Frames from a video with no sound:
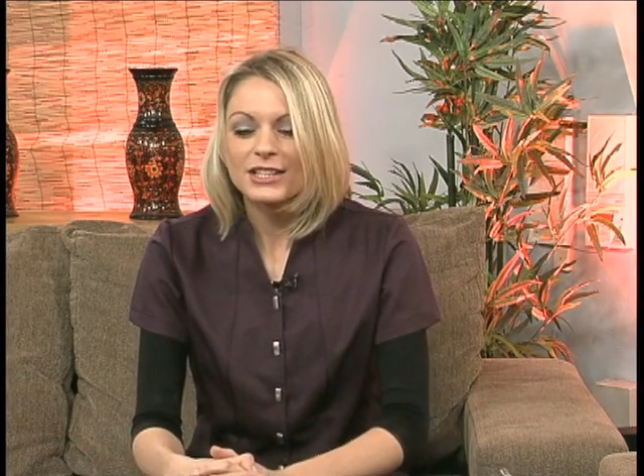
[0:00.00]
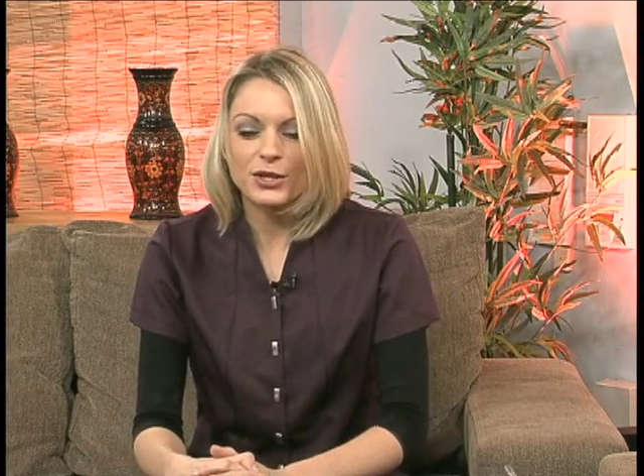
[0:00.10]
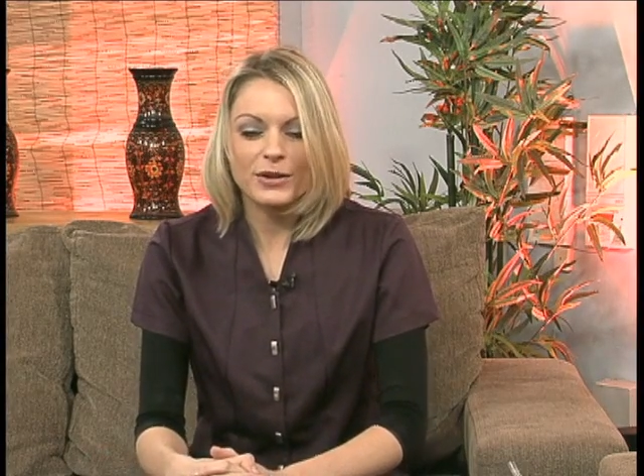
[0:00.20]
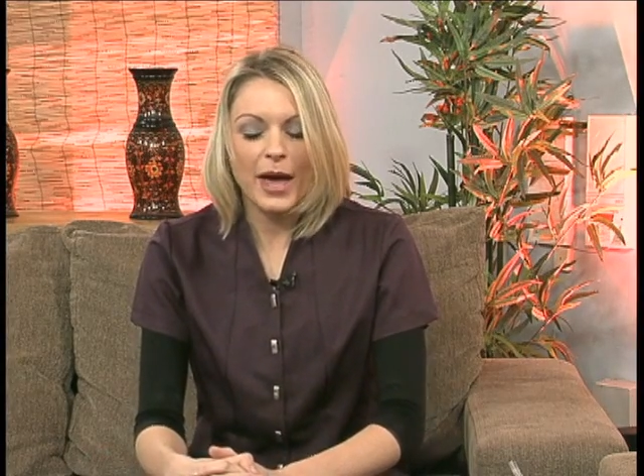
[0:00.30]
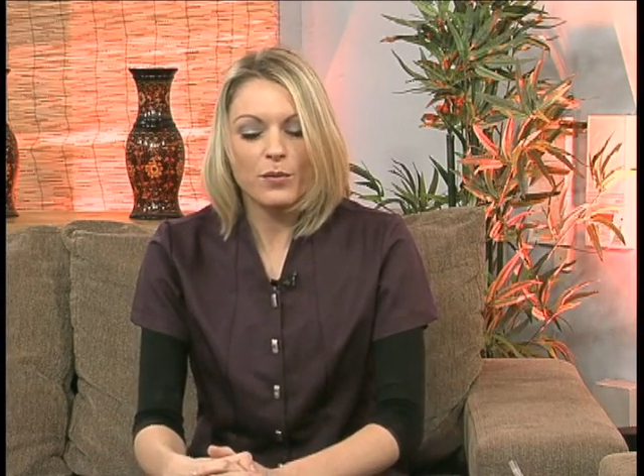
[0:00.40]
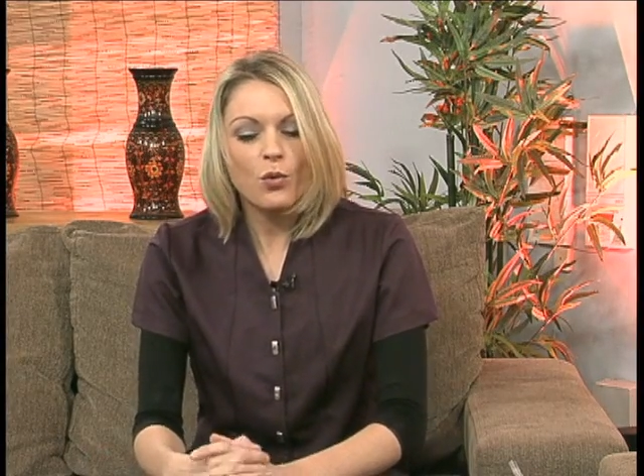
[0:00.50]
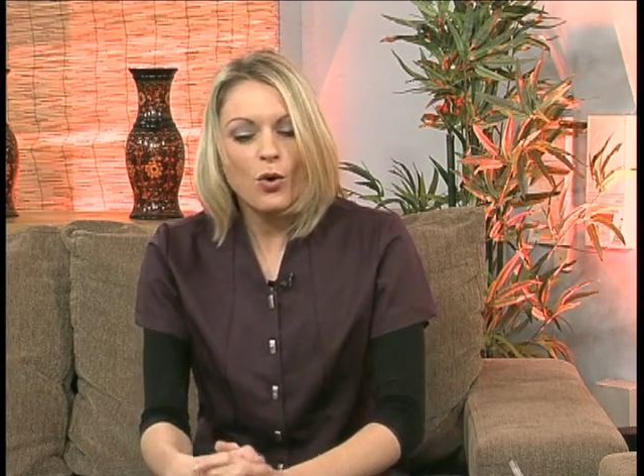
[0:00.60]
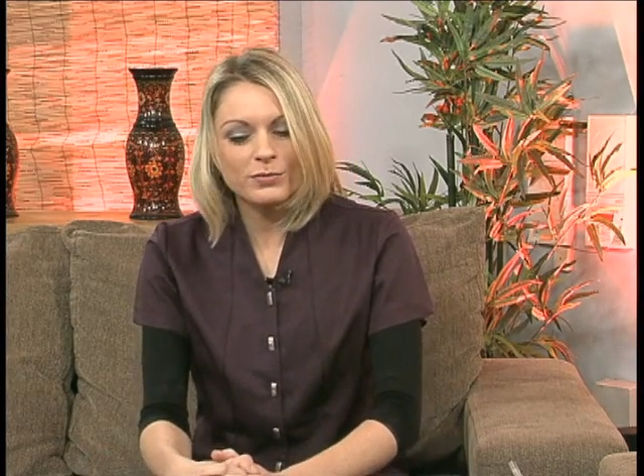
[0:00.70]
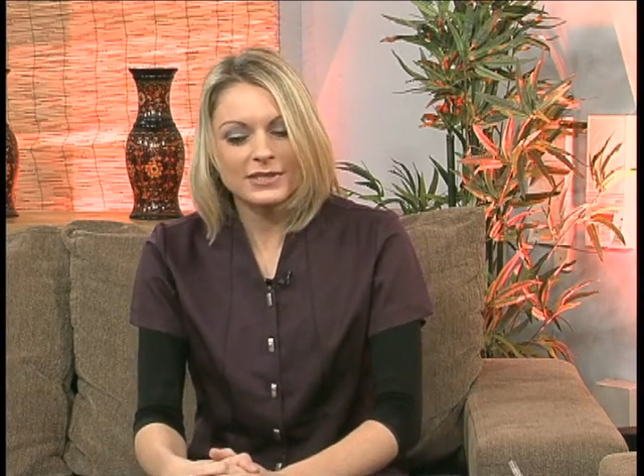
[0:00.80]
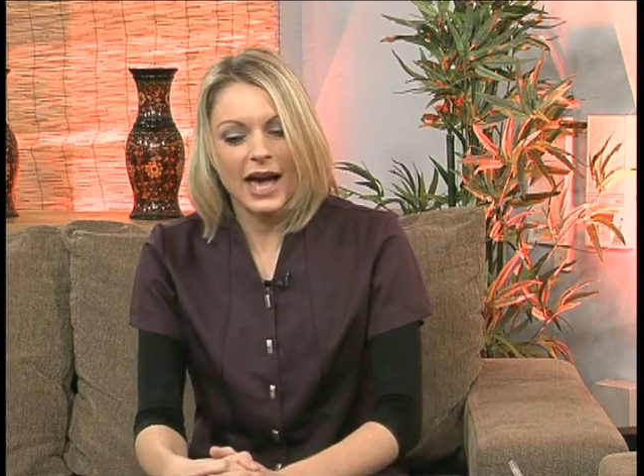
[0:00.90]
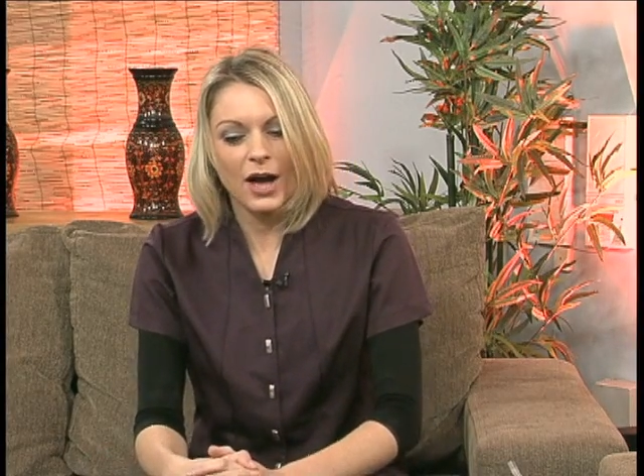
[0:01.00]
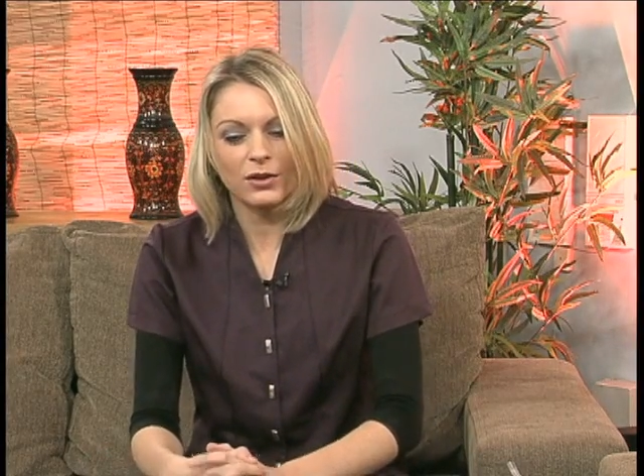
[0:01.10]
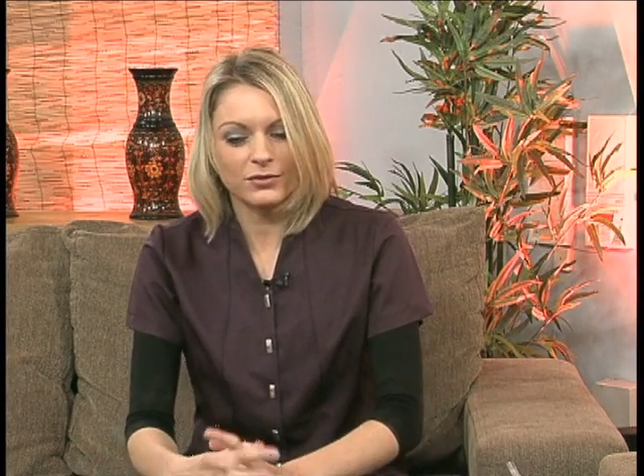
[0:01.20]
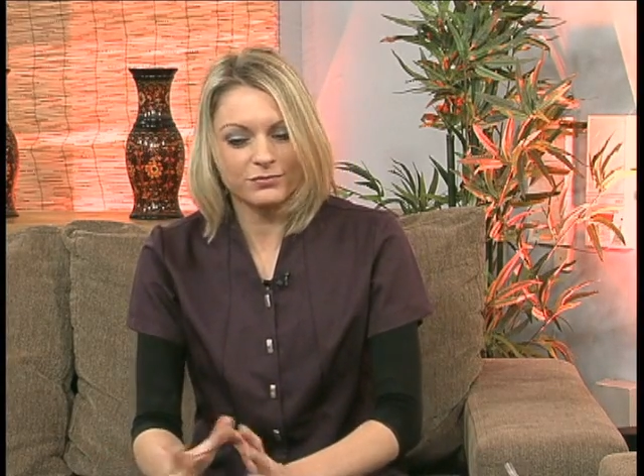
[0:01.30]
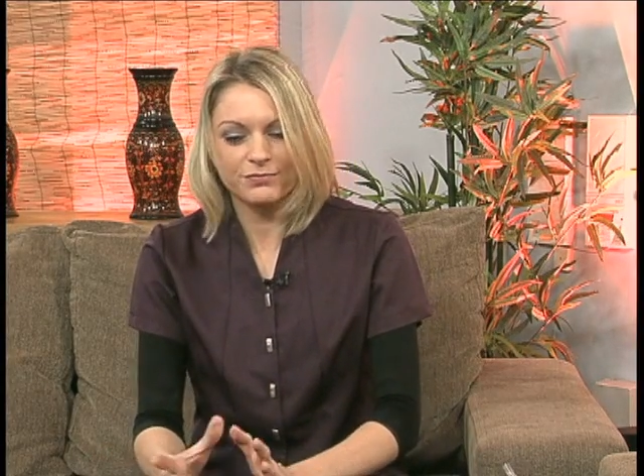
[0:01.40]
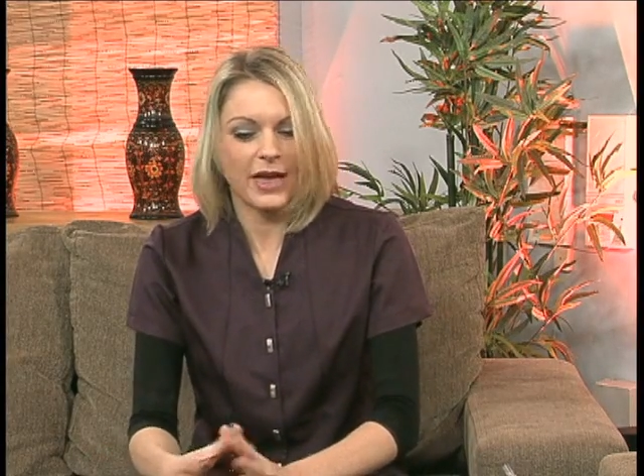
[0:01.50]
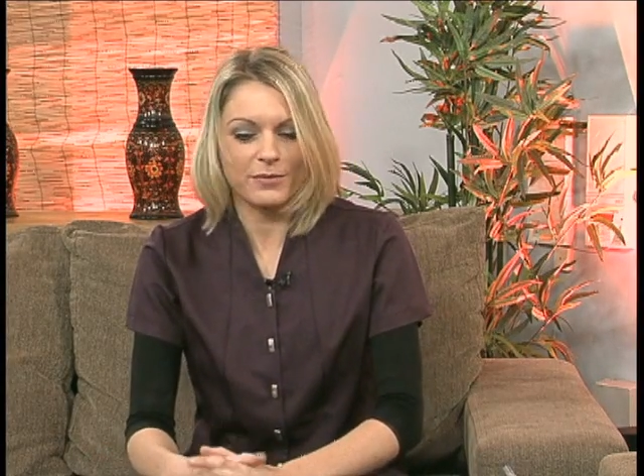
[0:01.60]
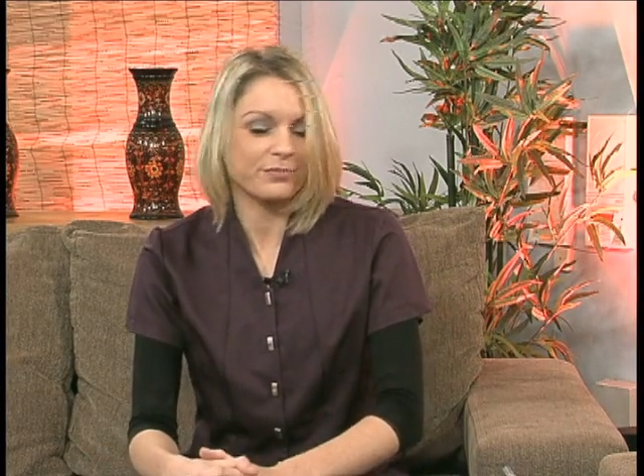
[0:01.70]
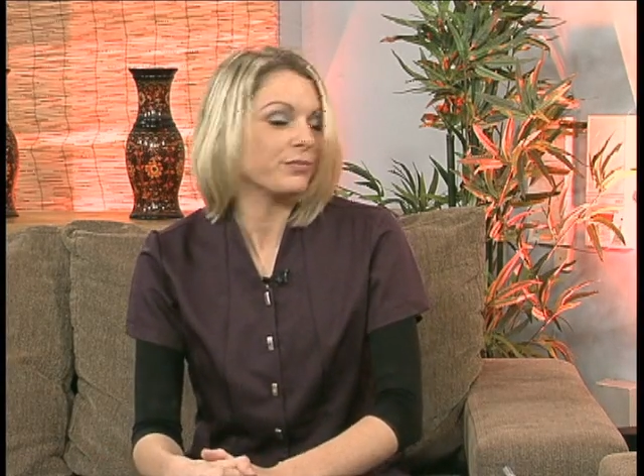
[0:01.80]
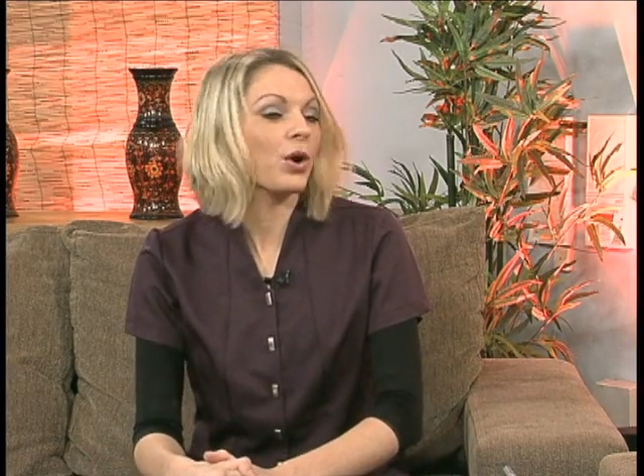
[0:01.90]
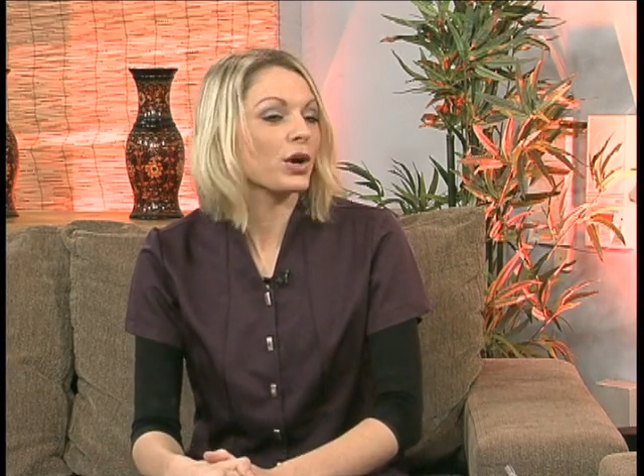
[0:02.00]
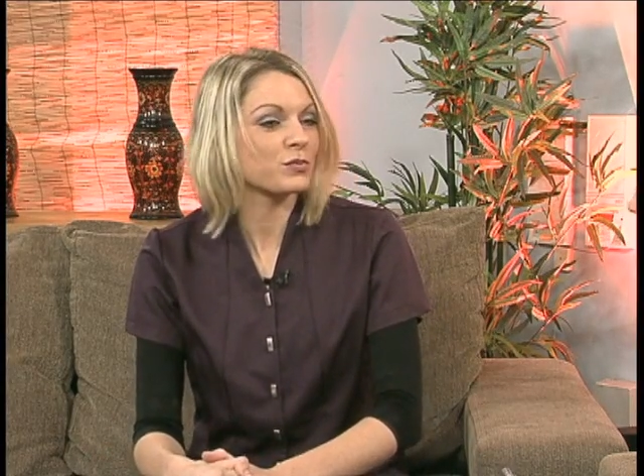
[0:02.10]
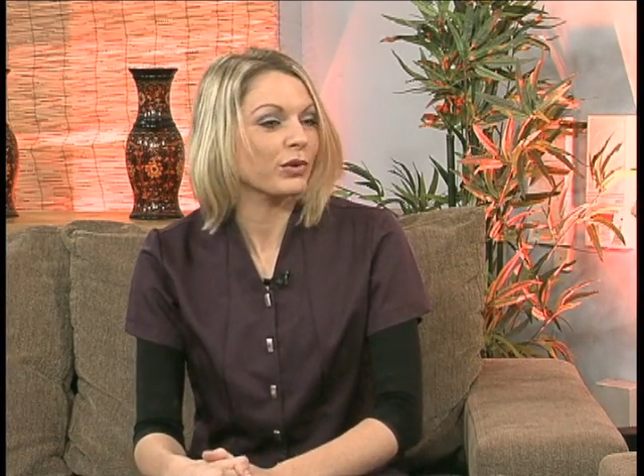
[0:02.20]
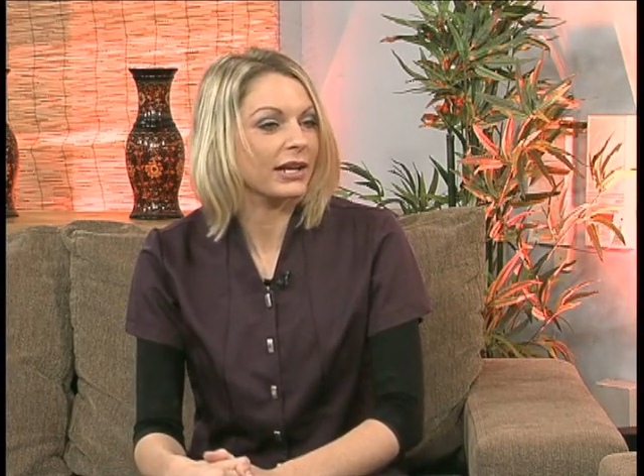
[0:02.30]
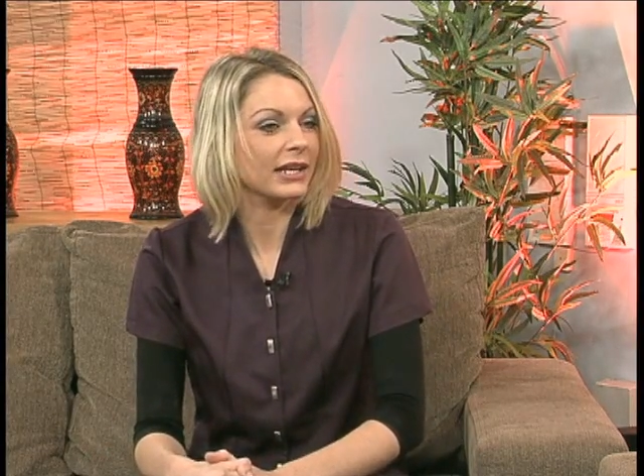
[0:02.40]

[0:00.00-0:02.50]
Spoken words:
So yeah, warm towel, that works brilliantly.